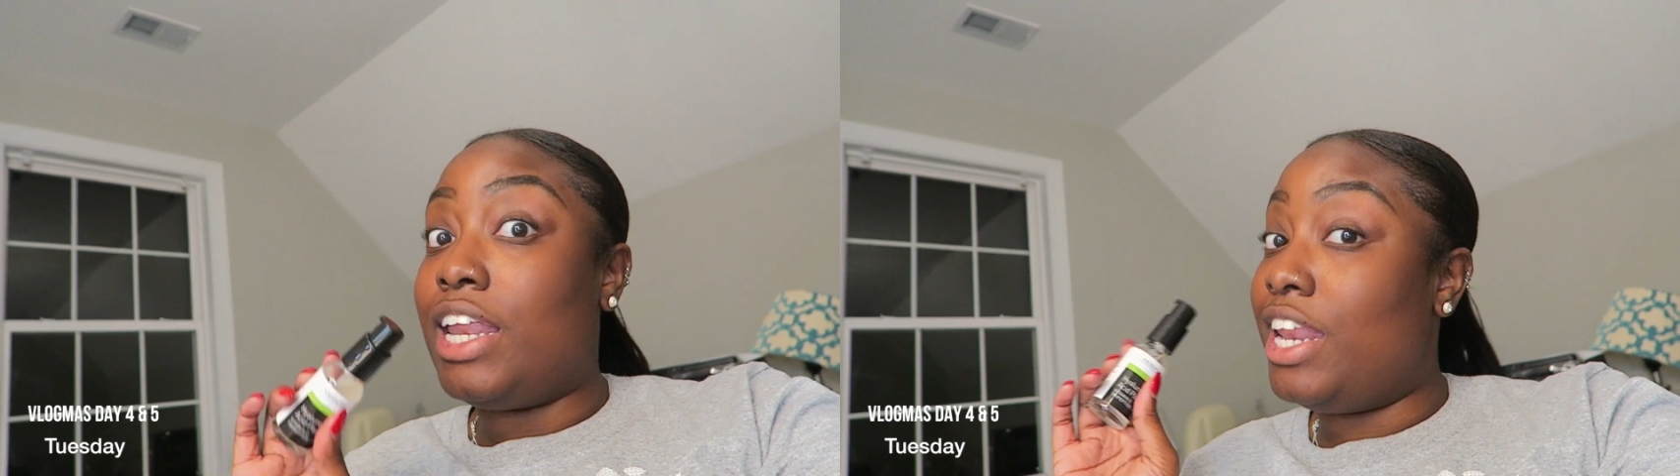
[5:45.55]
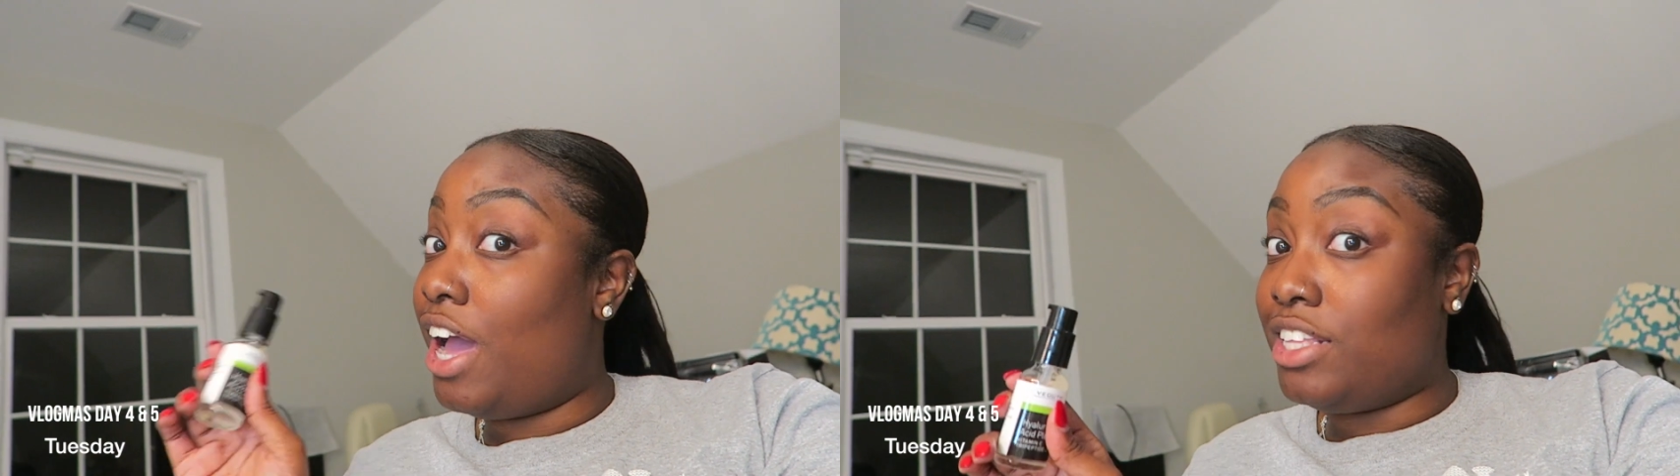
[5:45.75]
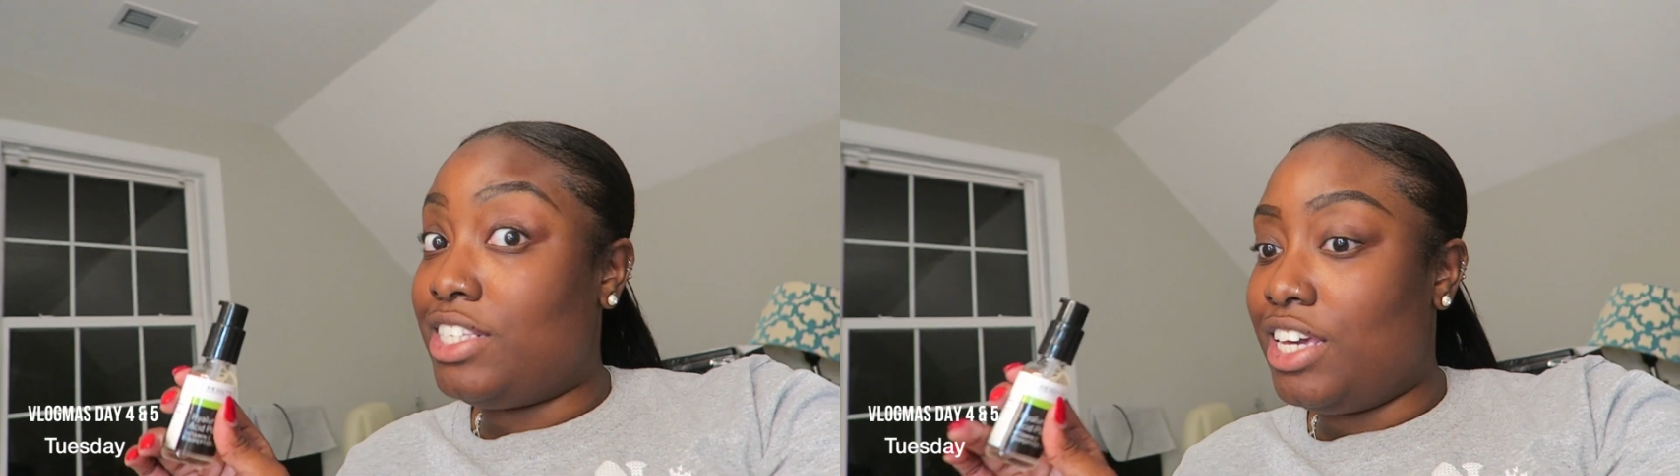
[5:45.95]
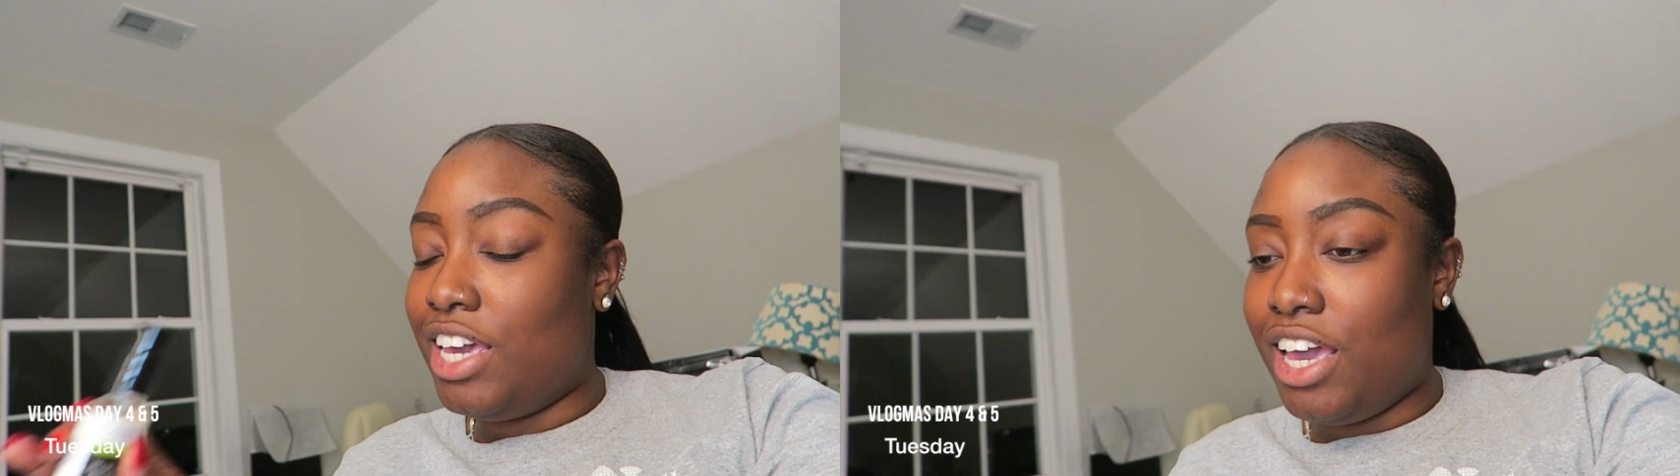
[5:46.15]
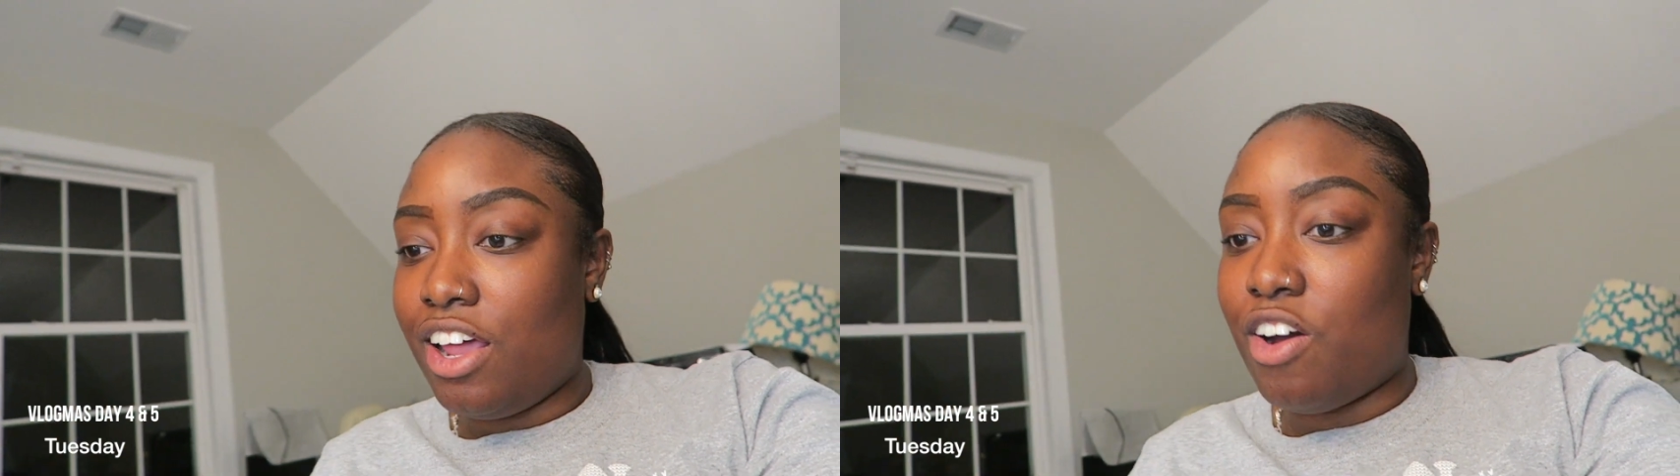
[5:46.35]
Not
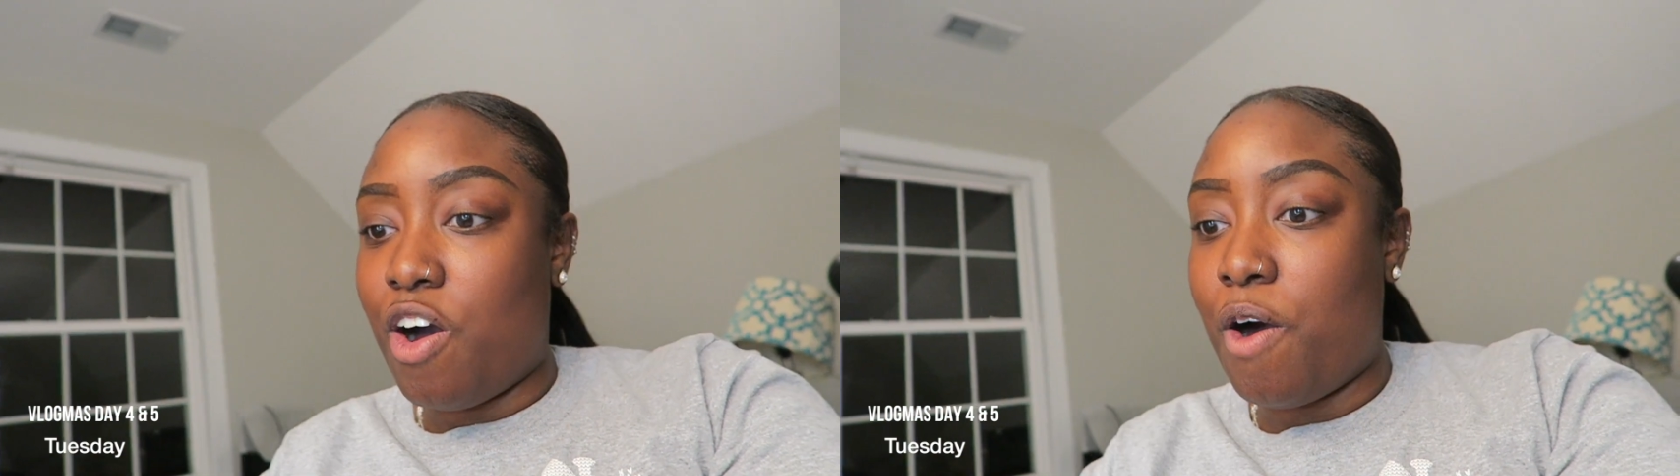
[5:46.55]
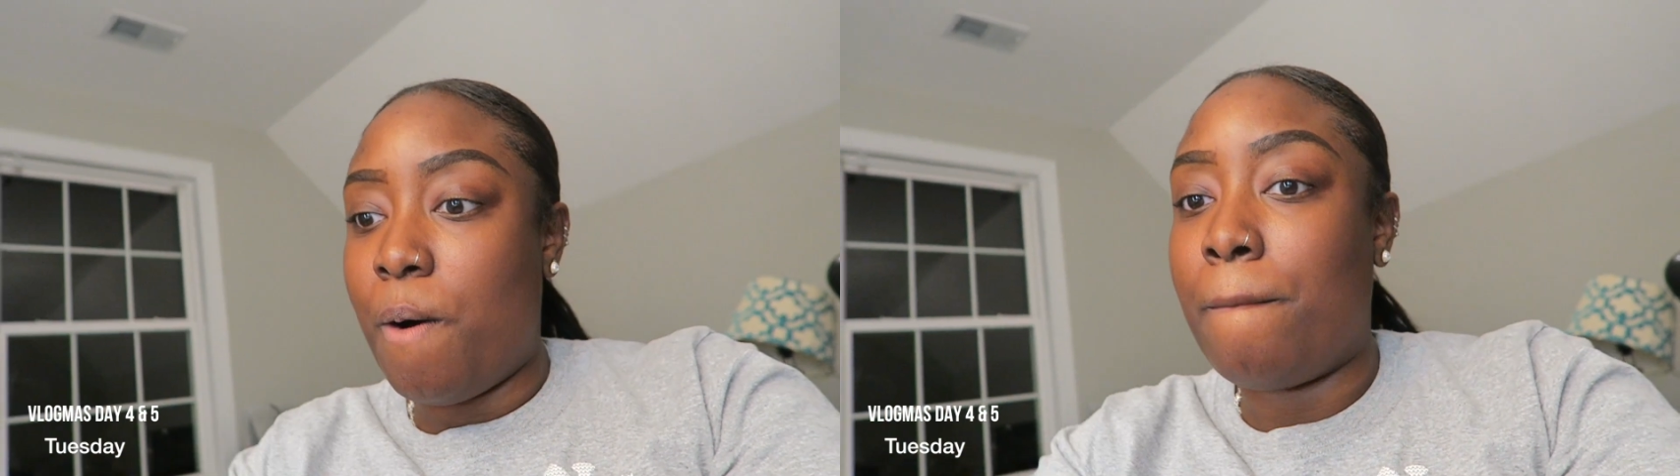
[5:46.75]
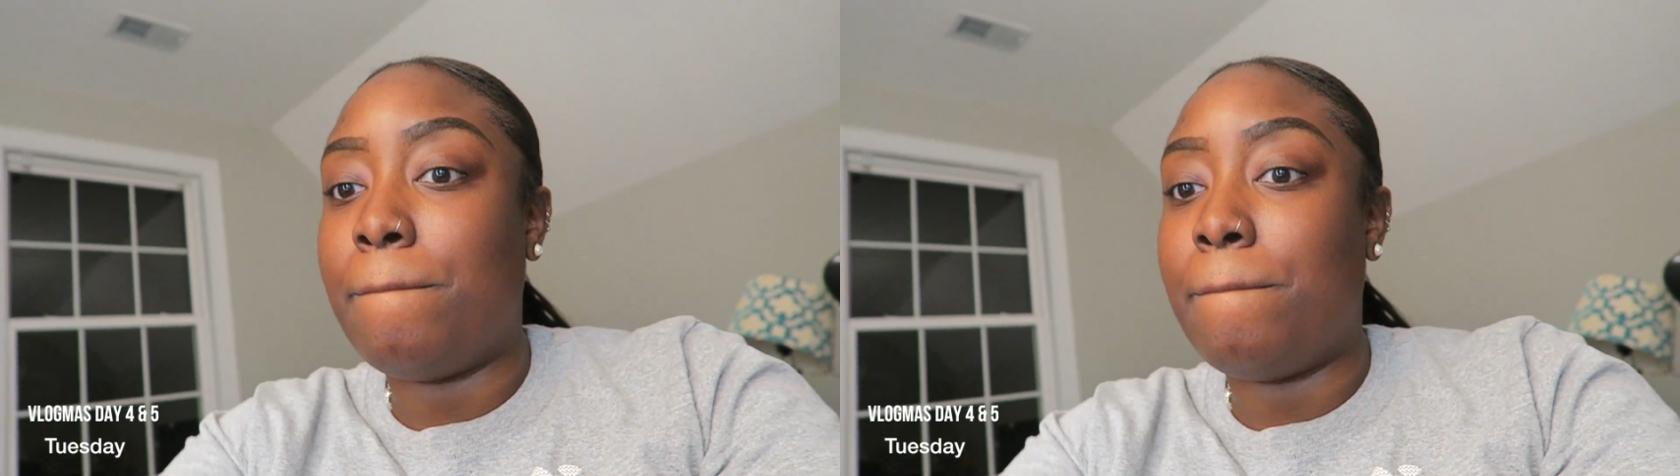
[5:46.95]
sticky at all.